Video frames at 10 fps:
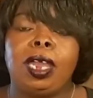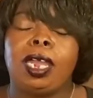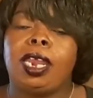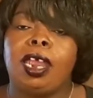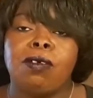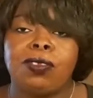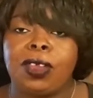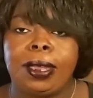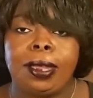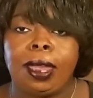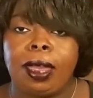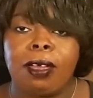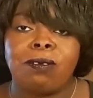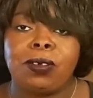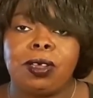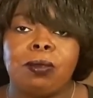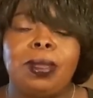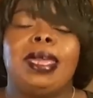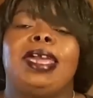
and everything he had for him,